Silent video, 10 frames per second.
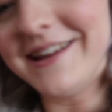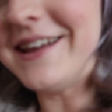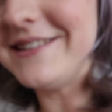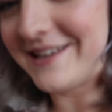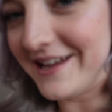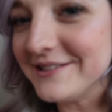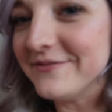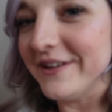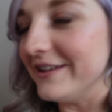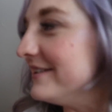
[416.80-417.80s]
it takes
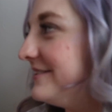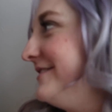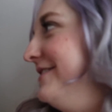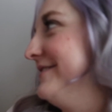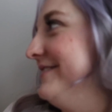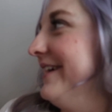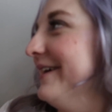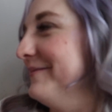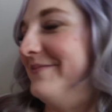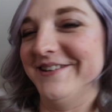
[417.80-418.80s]
a village to set
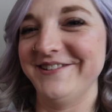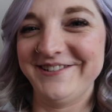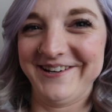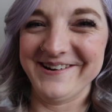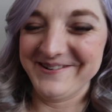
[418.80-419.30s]
up the show.